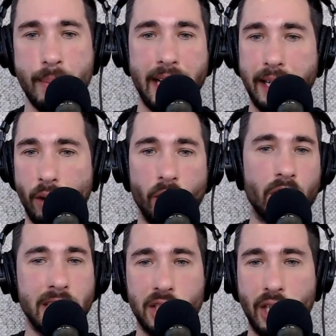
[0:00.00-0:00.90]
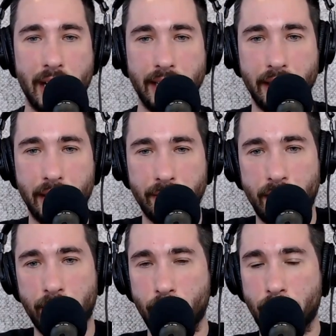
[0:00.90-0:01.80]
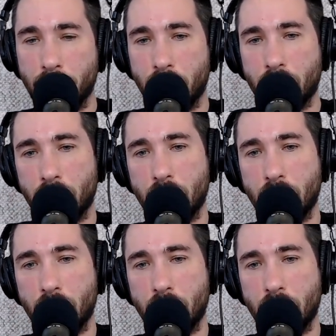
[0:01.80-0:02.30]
mimicking or clichéing, if, if you will?